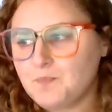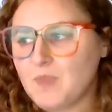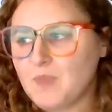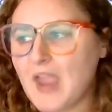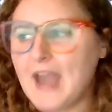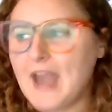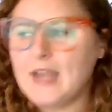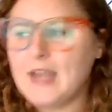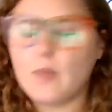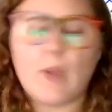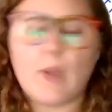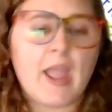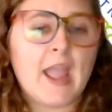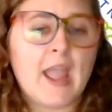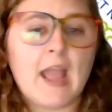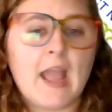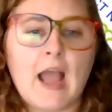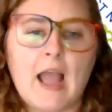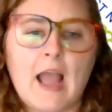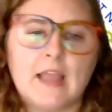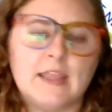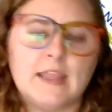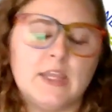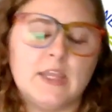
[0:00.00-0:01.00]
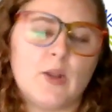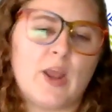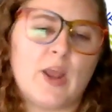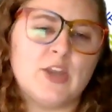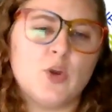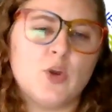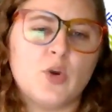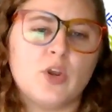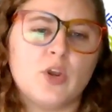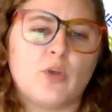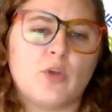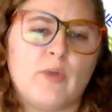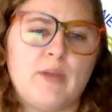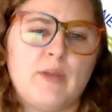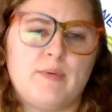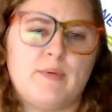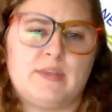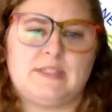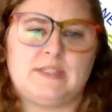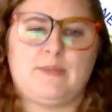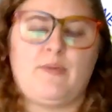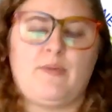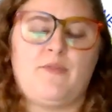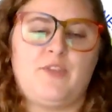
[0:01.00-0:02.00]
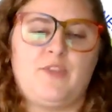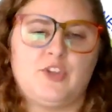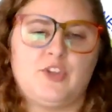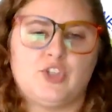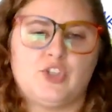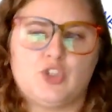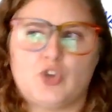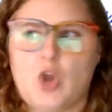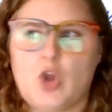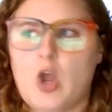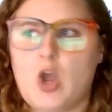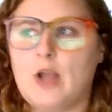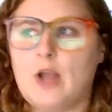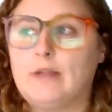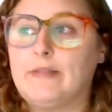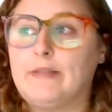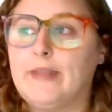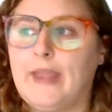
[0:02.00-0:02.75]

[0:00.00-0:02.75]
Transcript: anyway you know i don't agree with some of the strong